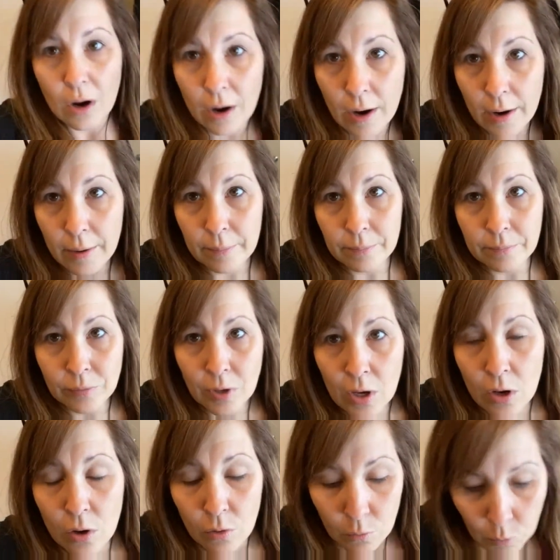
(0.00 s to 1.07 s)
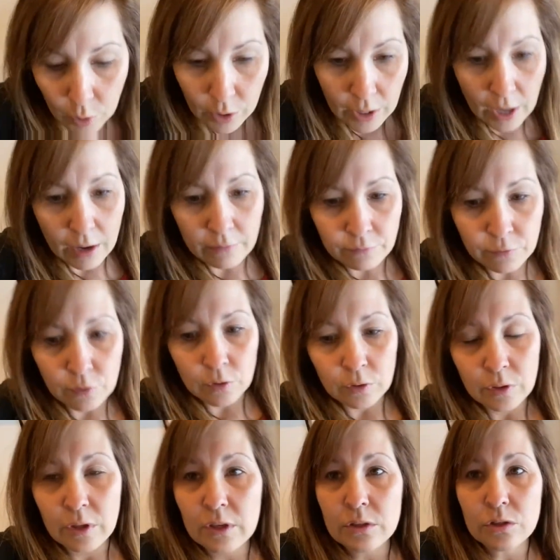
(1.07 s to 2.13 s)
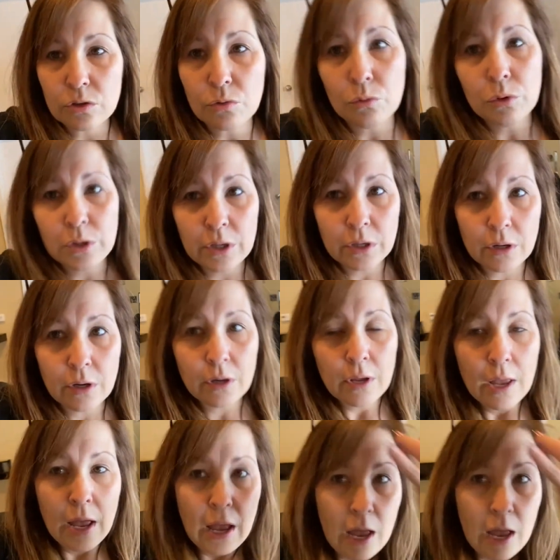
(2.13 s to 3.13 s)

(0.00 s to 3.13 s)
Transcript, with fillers: Um, work on for this school year,